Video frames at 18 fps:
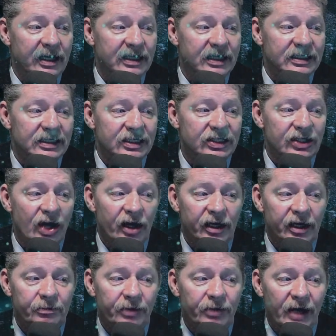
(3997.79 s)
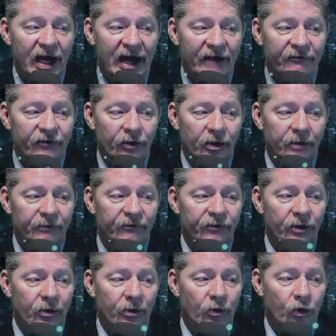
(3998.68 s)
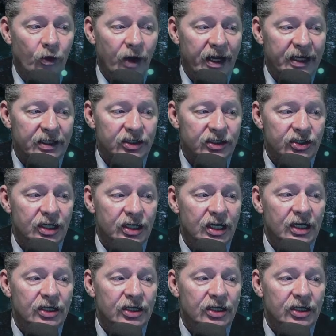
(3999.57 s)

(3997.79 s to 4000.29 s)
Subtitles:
is a solid platform from which